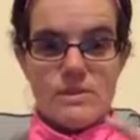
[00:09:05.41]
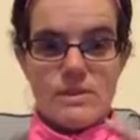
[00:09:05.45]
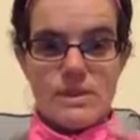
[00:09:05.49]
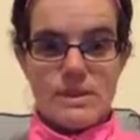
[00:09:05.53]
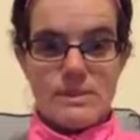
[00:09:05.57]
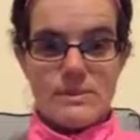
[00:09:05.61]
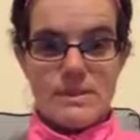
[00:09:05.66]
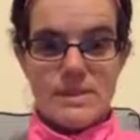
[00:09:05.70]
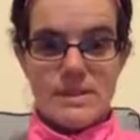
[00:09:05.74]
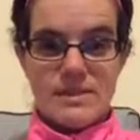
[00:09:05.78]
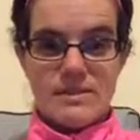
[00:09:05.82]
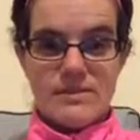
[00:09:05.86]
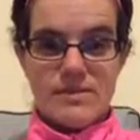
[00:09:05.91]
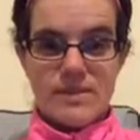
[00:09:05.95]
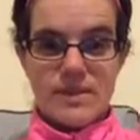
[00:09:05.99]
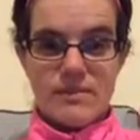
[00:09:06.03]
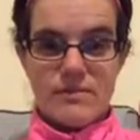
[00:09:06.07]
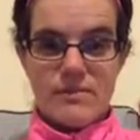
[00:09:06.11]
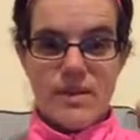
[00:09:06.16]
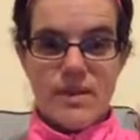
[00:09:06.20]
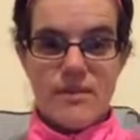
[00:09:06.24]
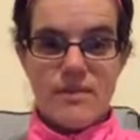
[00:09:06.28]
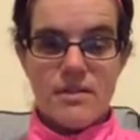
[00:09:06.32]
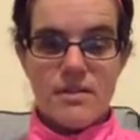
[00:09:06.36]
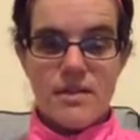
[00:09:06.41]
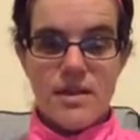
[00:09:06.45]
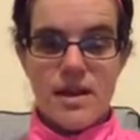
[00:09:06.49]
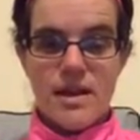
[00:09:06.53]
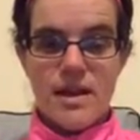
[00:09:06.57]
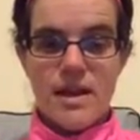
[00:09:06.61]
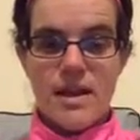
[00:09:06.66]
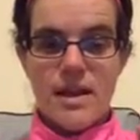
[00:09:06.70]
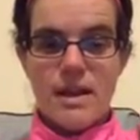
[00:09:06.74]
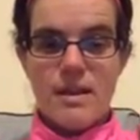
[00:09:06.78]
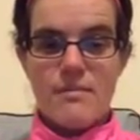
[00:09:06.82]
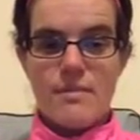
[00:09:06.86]
be specific. 5
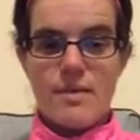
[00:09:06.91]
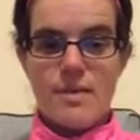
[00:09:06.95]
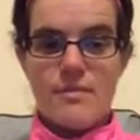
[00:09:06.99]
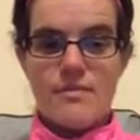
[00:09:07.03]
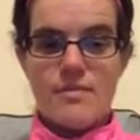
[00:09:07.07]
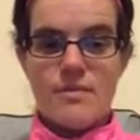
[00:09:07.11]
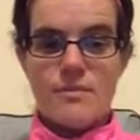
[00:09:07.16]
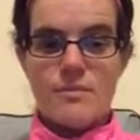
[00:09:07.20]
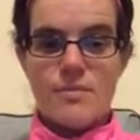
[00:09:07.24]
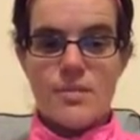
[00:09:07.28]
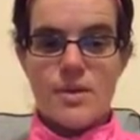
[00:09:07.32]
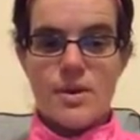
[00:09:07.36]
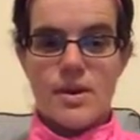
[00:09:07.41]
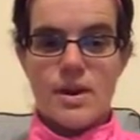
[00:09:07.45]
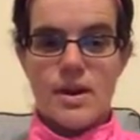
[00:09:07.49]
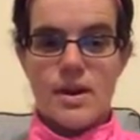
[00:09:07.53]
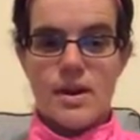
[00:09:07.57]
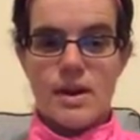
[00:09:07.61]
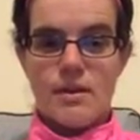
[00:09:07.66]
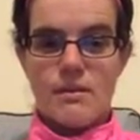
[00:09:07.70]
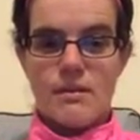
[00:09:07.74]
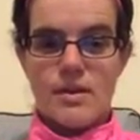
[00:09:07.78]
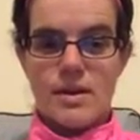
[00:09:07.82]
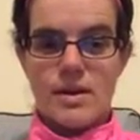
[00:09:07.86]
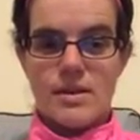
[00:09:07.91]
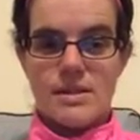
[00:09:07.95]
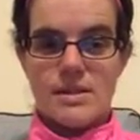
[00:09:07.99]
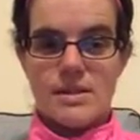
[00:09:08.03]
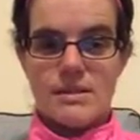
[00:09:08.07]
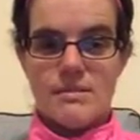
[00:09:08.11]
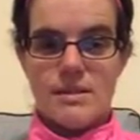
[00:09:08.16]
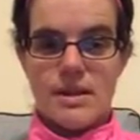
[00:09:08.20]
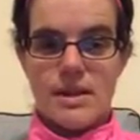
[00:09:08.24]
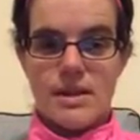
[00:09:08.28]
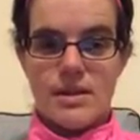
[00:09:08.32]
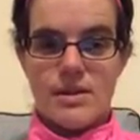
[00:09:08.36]
o'clock a.m. every morning, I'm going to
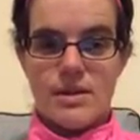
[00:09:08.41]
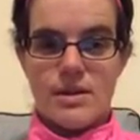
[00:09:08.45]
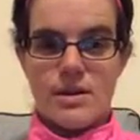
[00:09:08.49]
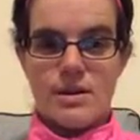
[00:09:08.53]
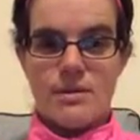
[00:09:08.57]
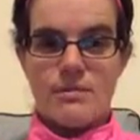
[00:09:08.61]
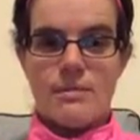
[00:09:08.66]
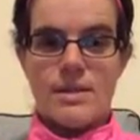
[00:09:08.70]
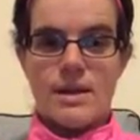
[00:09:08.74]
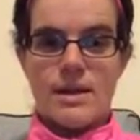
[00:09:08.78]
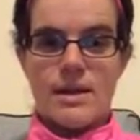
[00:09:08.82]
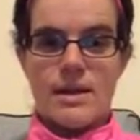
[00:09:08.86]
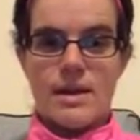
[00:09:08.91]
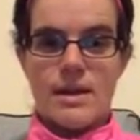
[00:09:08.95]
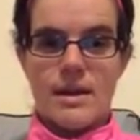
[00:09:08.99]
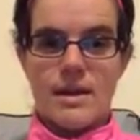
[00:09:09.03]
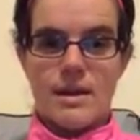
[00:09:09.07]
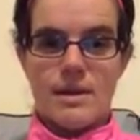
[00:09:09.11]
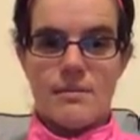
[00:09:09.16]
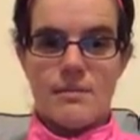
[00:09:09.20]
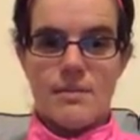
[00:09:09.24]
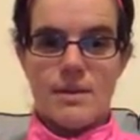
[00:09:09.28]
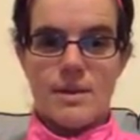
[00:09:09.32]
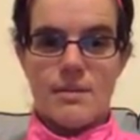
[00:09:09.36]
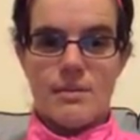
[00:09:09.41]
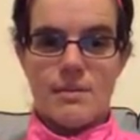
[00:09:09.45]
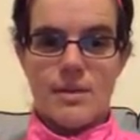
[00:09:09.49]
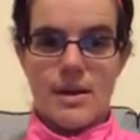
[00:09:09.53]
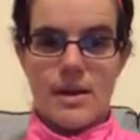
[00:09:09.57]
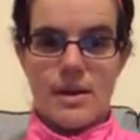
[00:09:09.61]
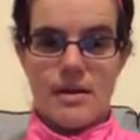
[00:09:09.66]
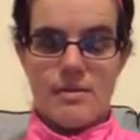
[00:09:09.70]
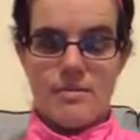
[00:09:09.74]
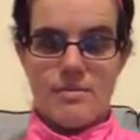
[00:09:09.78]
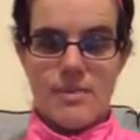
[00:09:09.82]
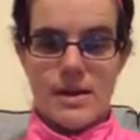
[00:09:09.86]
set my alarm and get up and
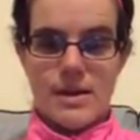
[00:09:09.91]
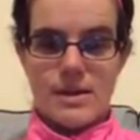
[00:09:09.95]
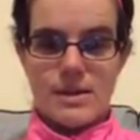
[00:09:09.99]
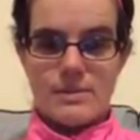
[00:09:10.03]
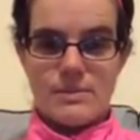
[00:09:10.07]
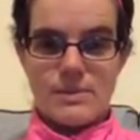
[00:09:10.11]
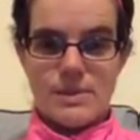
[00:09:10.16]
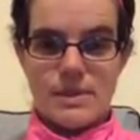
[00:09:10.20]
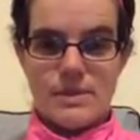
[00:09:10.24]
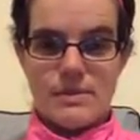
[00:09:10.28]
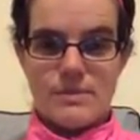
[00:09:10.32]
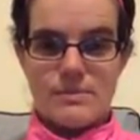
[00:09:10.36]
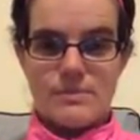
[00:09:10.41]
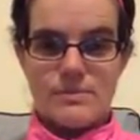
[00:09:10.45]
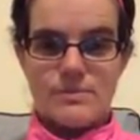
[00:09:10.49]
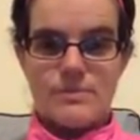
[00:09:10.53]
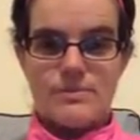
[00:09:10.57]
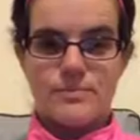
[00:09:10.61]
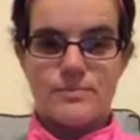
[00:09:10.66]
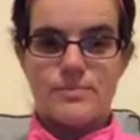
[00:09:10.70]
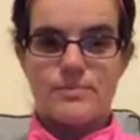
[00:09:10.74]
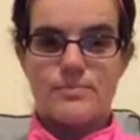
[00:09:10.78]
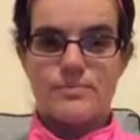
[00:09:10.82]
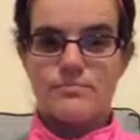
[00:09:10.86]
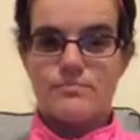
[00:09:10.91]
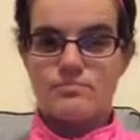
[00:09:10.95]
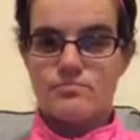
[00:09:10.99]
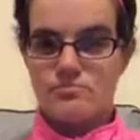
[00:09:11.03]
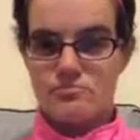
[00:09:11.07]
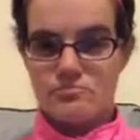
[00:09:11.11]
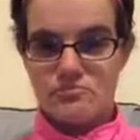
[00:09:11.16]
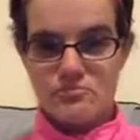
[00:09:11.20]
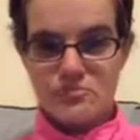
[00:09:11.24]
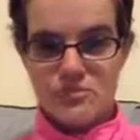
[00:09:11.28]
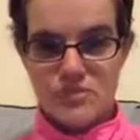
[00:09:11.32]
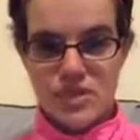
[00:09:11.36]
work out with my husband.
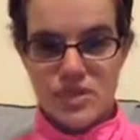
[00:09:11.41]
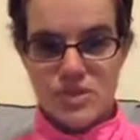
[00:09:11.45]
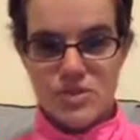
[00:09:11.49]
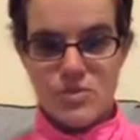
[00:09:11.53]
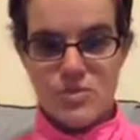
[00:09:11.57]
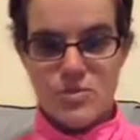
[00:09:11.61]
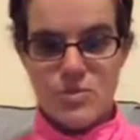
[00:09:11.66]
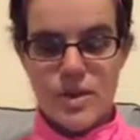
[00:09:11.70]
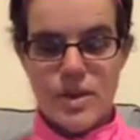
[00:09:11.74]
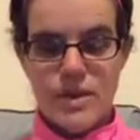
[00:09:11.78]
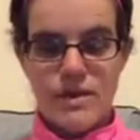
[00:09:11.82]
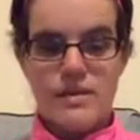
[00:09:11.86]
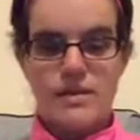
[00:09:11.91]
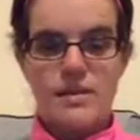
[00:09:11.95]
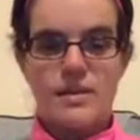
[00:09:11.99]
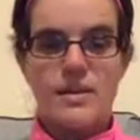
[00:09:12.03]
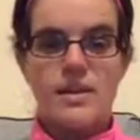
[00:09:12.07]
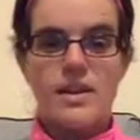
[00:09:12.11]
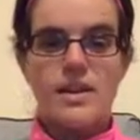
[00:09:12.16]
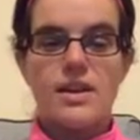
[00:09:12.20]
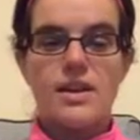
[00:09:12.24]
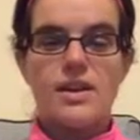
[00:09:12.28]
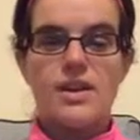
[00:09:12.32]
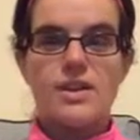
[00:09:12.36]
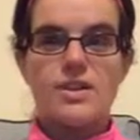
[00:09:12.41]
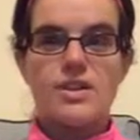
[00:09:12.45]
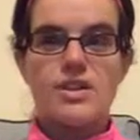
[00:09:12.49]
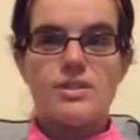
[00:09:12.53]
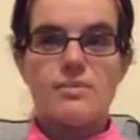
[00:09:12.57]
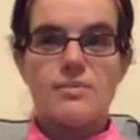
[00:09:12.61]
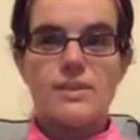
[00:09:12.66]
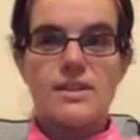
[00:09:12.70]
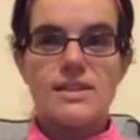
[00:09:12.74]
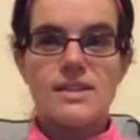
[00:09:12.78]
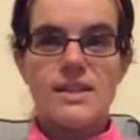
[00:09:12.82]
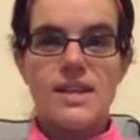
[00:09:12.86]
There's one.
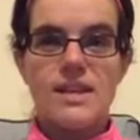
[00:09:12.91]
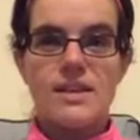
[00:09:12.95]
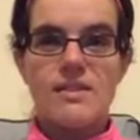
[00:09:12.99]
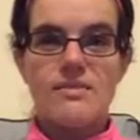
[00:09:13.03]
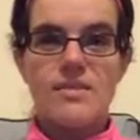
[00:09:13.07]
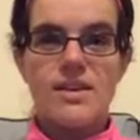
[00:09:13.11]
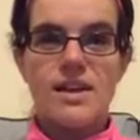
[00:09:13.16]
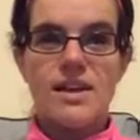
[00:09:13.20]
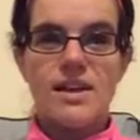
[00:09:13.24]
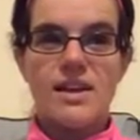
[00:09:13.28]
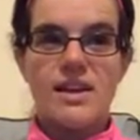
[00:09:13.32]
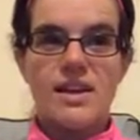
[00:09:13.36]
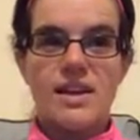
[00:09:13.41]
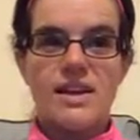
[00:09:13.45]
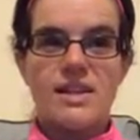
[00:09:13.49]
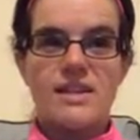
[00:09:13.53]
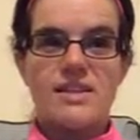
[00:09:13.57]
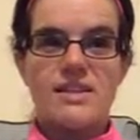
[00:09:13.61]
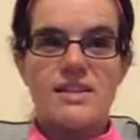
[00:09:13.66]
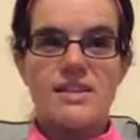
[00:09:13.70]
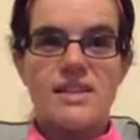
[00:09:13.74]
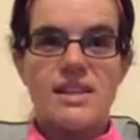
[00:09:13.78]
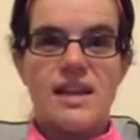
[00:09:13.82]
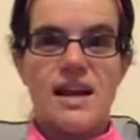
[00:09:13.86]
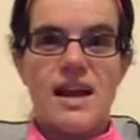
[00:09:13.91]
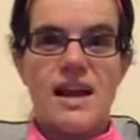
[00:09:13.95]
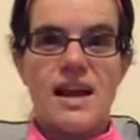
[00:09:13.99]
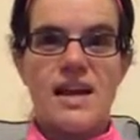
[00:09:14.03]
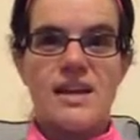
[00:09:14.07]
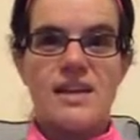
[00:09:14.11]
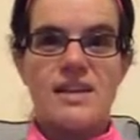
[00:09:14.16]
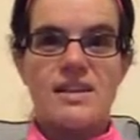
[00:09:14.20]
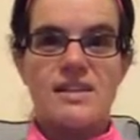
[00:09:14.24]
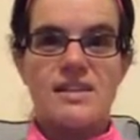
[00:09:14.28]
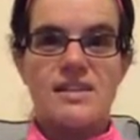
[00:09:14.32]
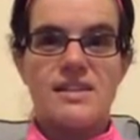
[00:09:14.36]
So my second one is
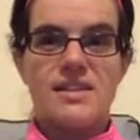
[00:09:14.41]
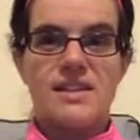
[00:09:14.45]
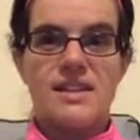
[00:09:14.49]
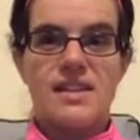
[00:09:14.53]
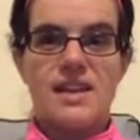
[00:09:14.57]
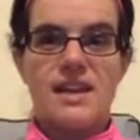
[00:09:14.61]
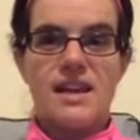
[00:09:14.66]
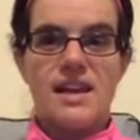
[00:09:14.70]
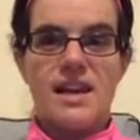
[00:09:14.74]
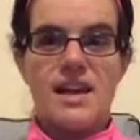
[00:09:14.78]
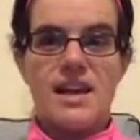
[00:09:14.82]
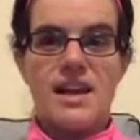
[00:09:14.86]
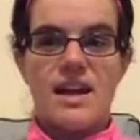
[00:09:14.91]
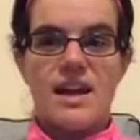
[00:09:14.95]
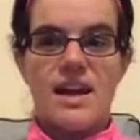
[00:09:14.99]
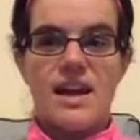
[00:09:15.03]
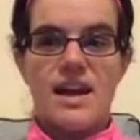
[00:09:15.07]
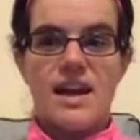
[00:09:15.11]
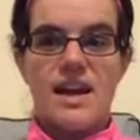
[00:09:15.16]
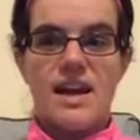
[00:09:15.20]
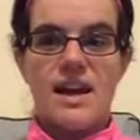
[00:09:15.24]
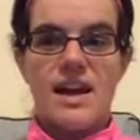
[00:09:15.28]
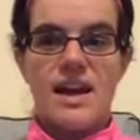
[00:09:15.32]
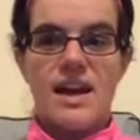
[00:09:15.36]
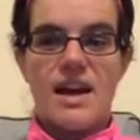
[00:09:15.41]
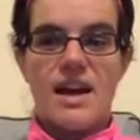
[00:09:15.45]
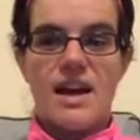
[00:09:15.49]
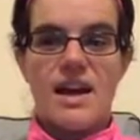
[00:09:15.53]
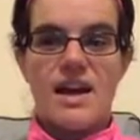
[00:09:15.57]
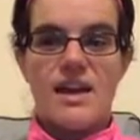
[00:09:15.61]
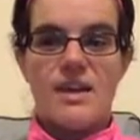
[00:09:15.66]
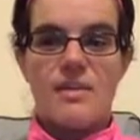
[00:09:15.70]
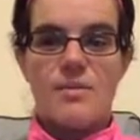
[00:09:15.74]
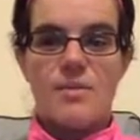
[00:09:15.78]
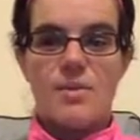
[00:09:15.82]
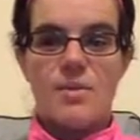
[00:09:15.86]
that
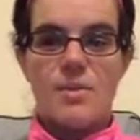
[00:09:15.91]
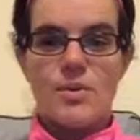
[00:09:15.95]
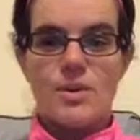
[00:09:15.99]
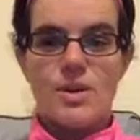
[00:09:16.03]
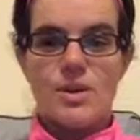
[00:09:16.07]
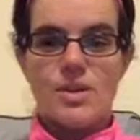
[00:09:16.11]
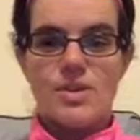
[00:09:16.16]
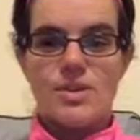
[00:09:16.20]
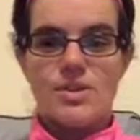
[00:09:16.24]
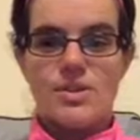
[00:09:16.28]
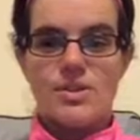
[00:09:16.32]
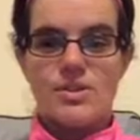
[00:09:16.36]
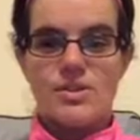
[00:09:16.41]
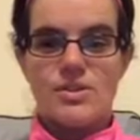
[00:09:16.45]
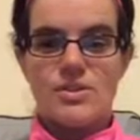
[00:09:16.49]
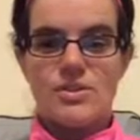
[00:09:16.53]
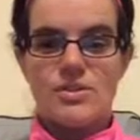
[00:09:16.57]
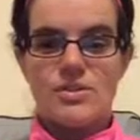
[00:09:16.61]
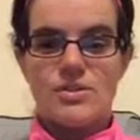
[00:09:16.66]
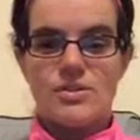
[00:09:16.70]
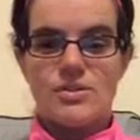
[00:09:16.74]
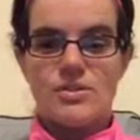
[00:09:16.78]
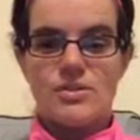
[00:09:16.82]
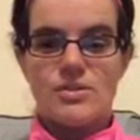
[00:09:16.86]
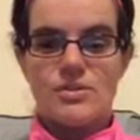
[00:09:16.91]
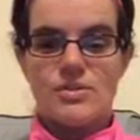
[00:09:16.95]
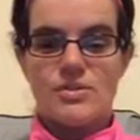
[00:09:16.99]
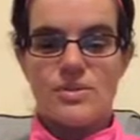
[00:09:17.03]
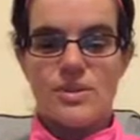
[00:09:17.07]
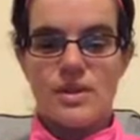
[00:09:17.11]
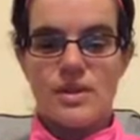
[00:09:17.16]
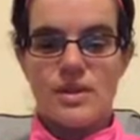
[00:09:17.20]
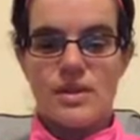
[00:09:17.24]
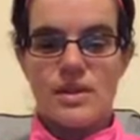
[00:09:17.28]
I am going to